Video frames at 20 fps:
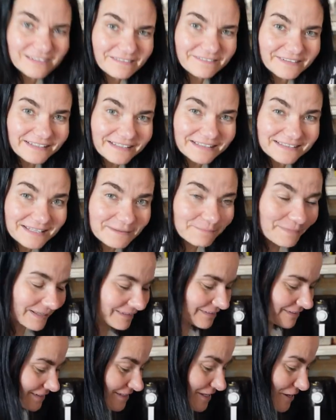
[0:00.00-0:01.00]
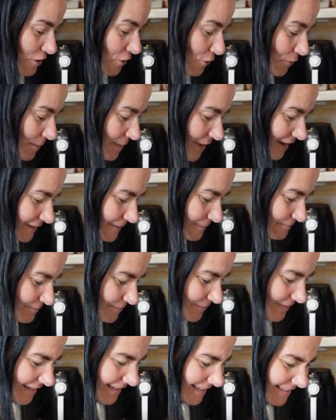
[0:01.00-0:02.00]
definitely better, the homemade.
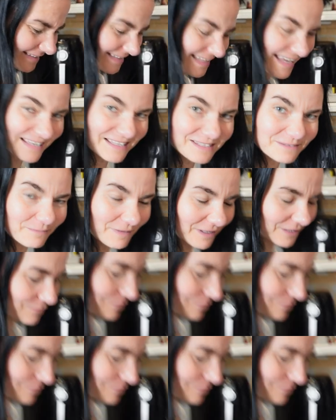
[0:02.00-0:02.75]
They smell